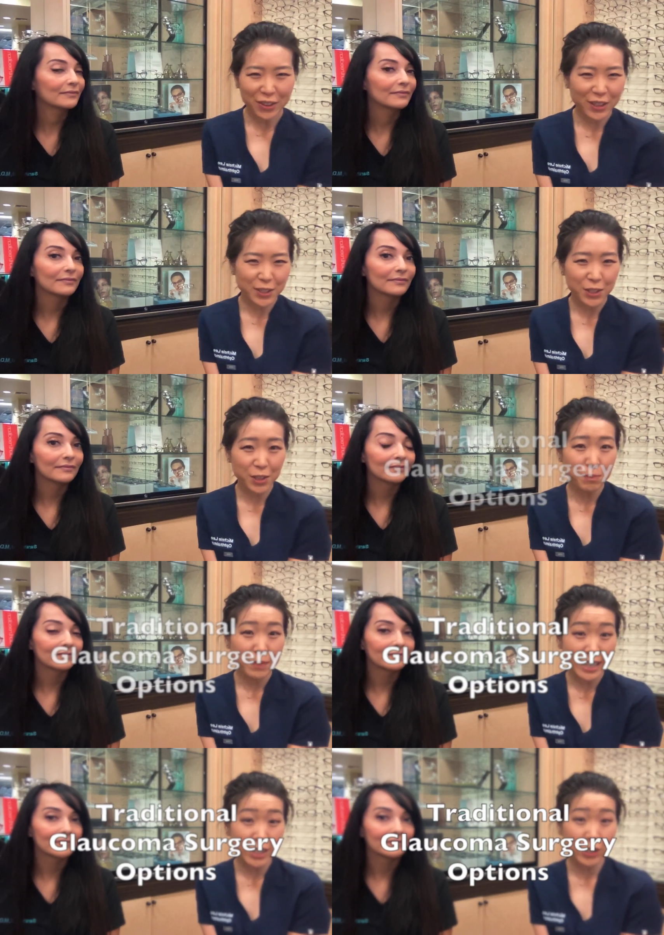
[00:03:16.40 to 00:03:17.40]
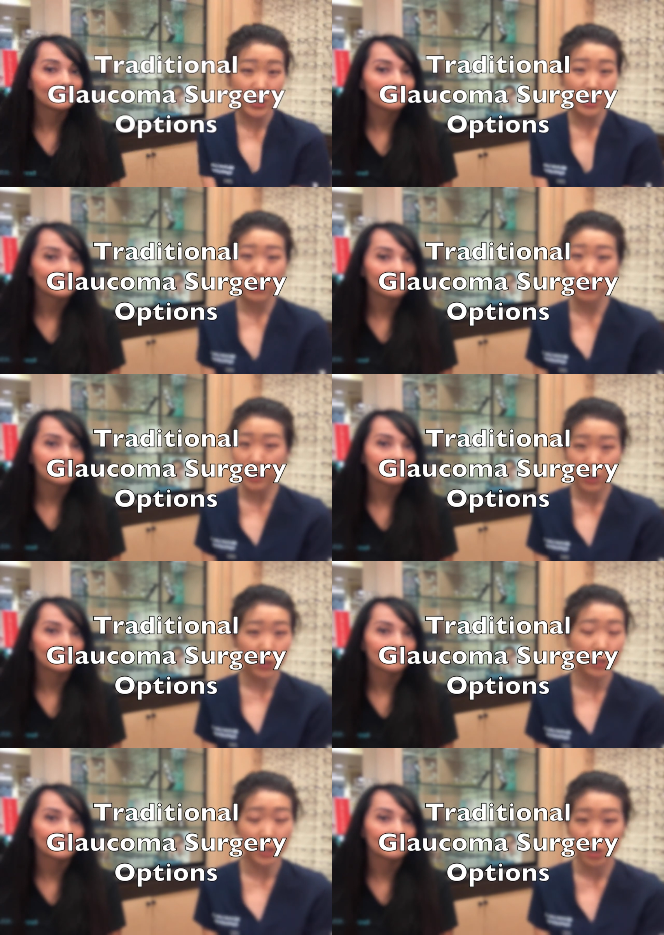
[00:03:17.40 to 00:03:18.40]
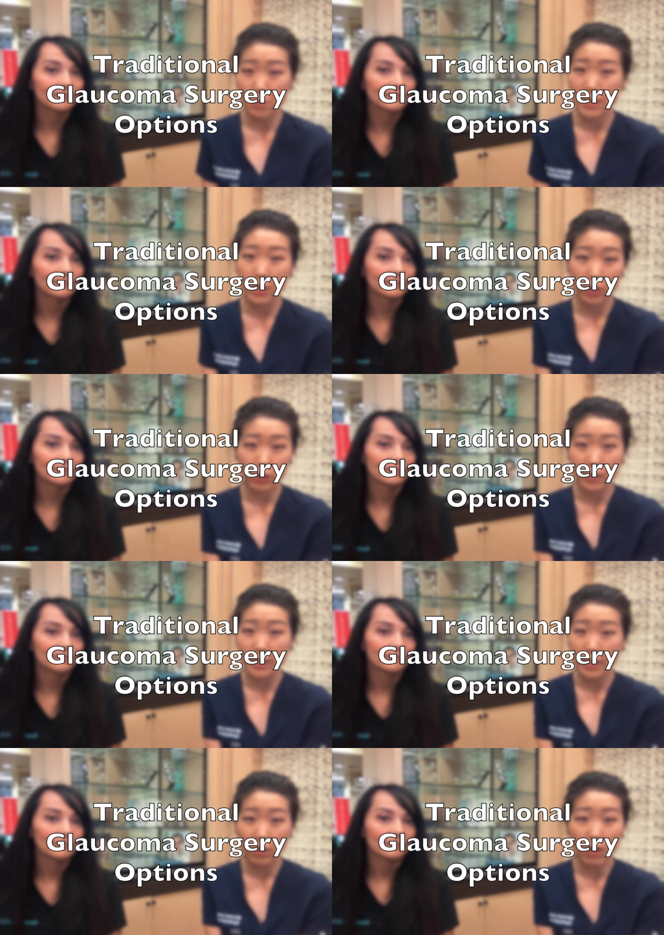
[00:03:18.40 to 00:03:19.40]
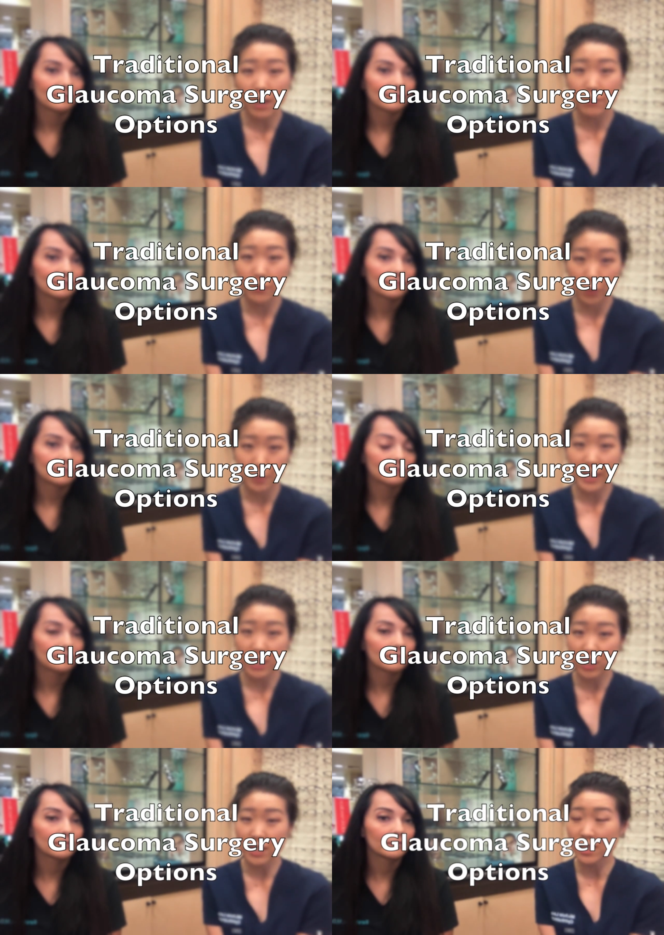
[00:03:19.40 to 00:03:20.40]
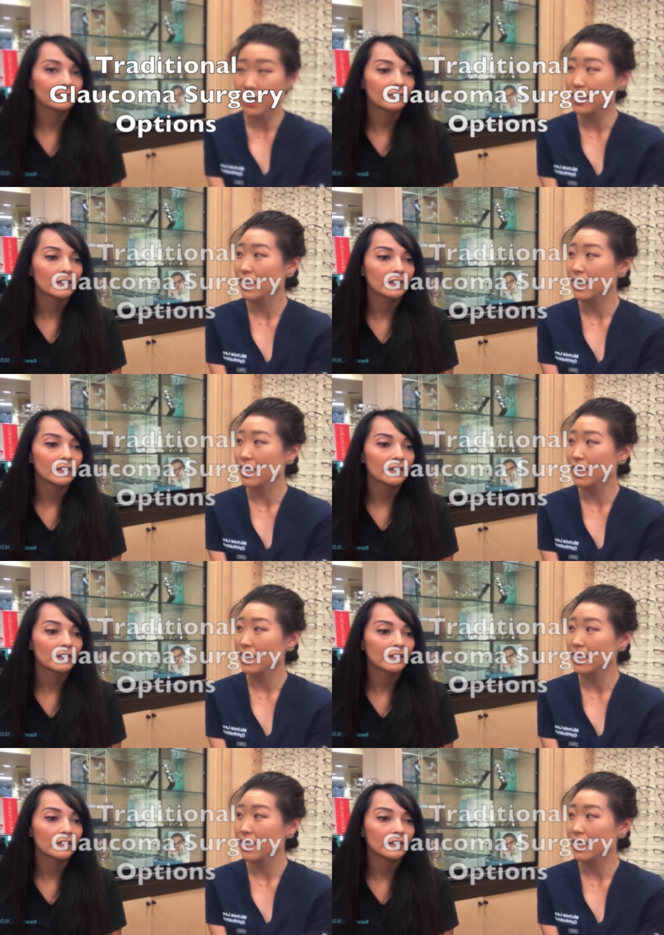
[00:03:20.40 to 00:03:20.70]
Speaker 1: are the two major traditional glaucoma surgeries that you offer for patients?